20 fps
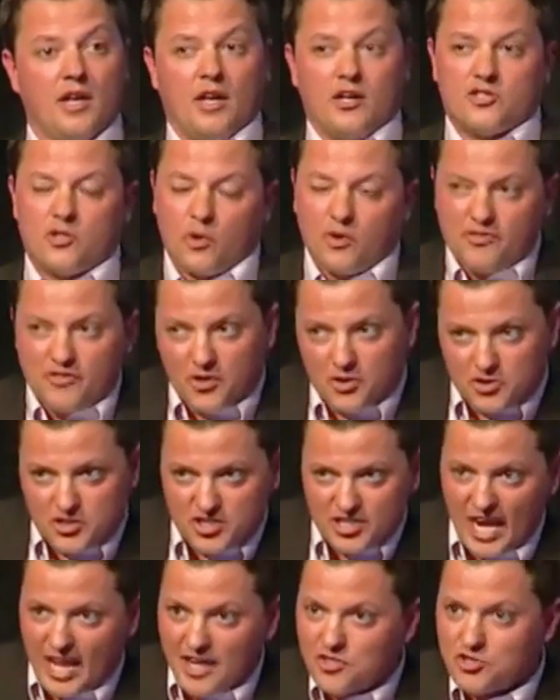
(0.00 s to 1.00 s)
So if there's
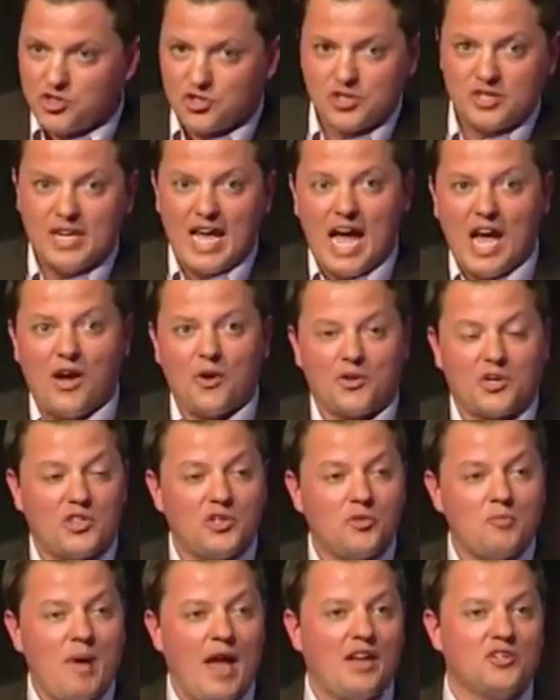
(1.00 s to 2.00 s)
tension now, can
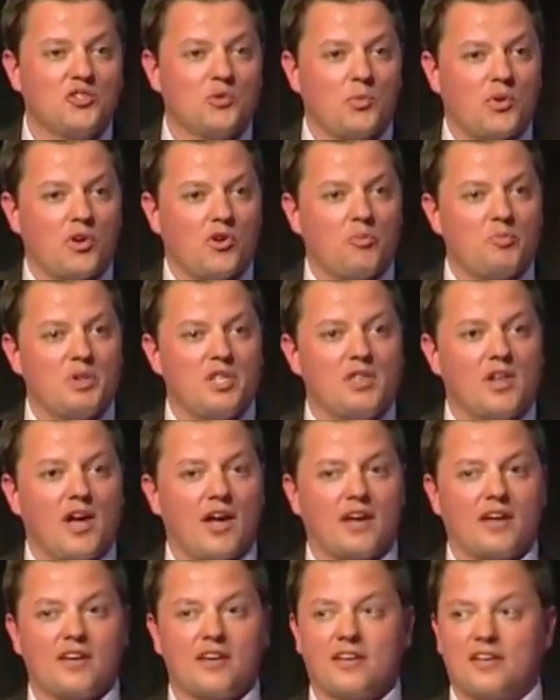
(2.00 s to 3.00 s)
you imagine what it'll be
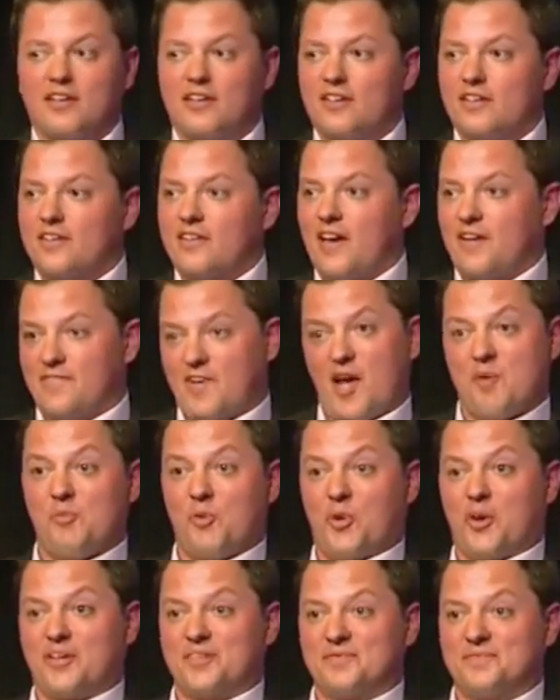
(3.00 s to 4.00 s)
like at that
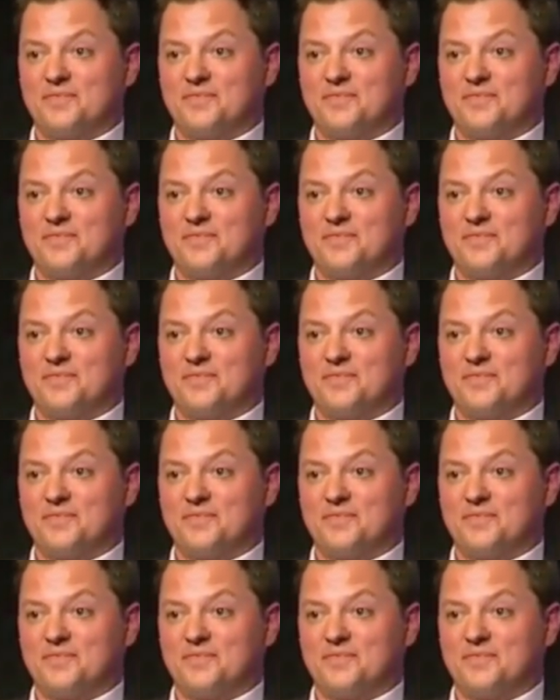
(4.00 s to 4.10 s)
point?